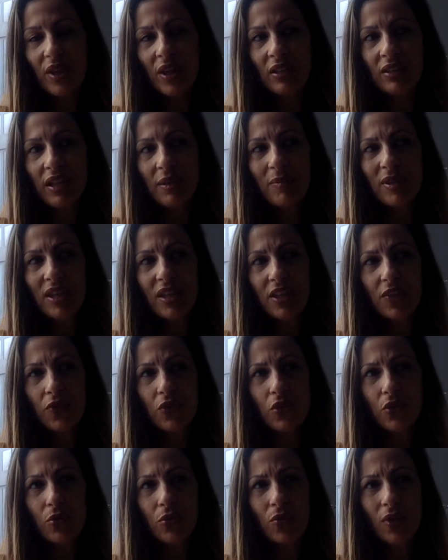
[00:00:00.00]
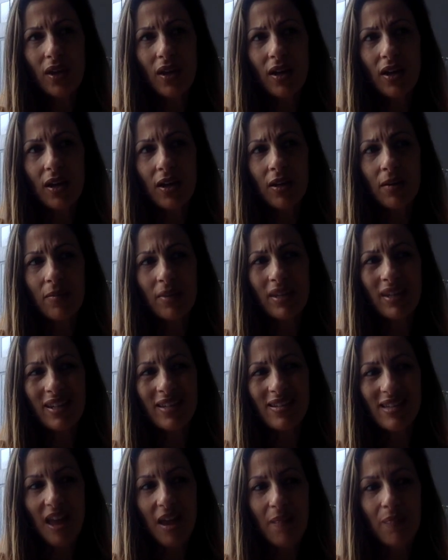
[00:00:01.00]
let me give you an
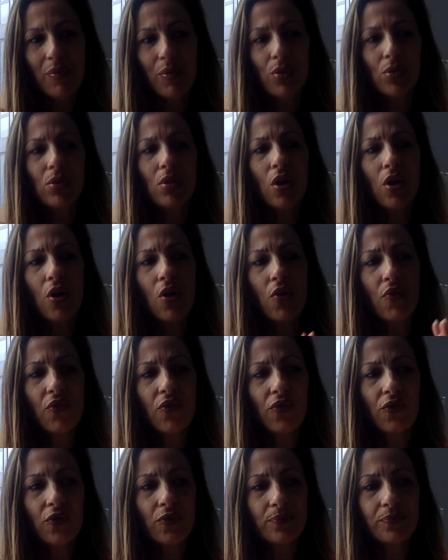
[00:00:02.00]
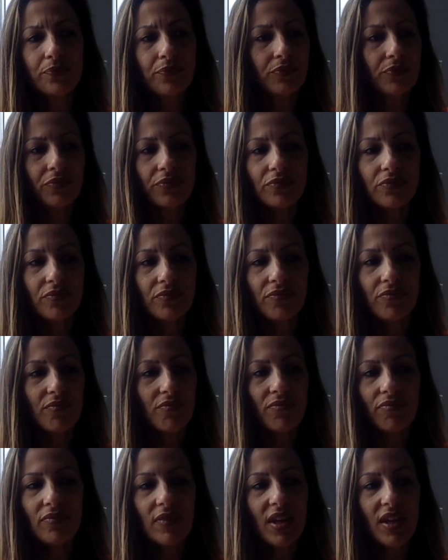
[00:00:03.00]
example of
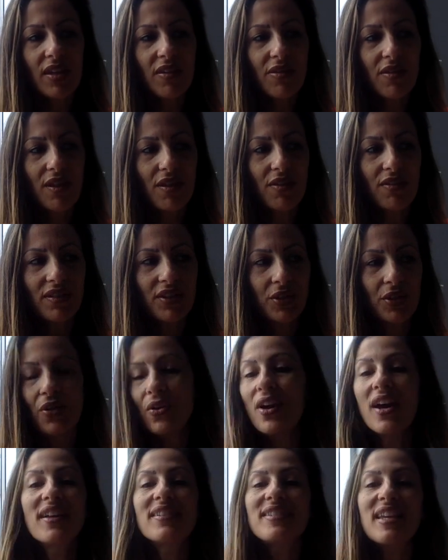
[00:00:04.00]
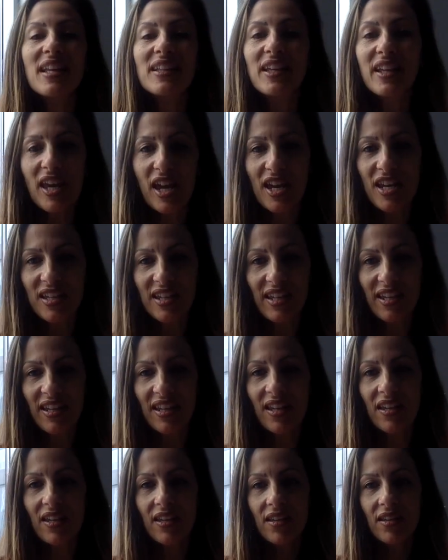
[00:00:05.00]
a
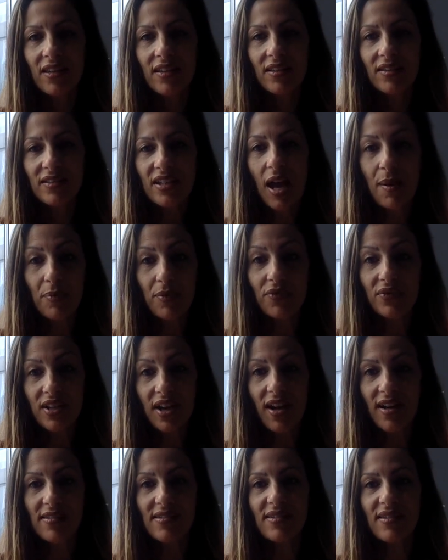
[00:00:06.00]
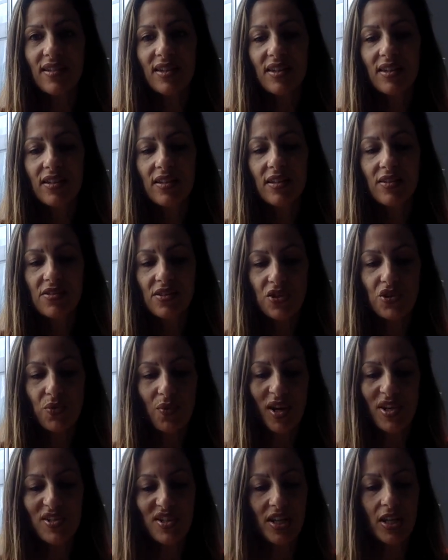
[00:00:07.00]
delegating type of task
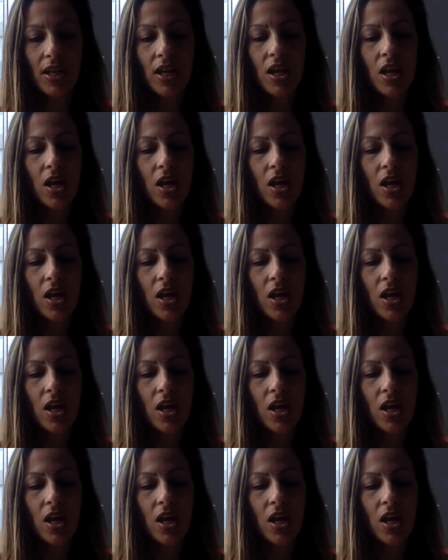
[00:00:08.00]
situation.